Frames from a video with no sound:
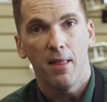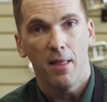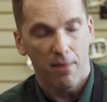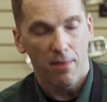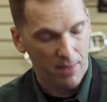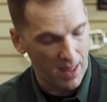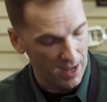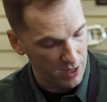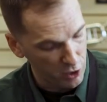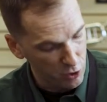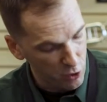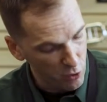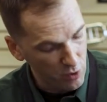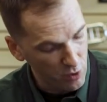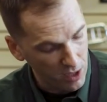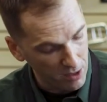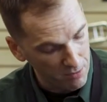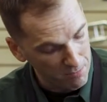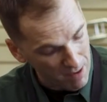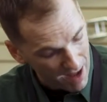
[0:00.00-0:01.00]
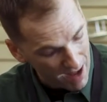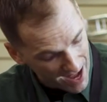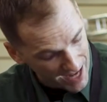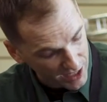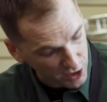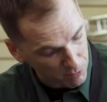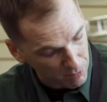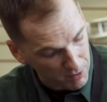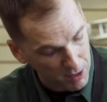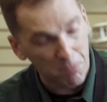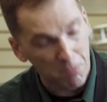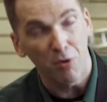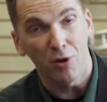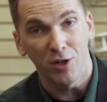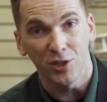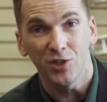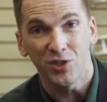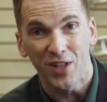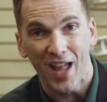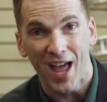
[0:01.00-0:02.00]
that you can possibly
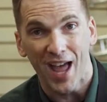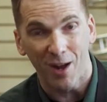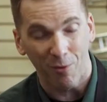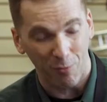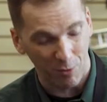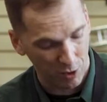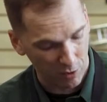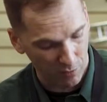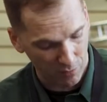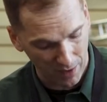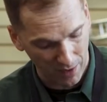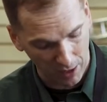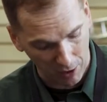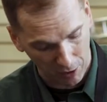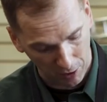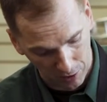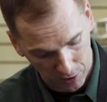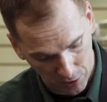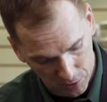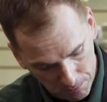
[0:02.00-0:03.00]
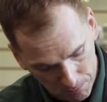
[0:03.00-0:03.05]
push down with your fingers.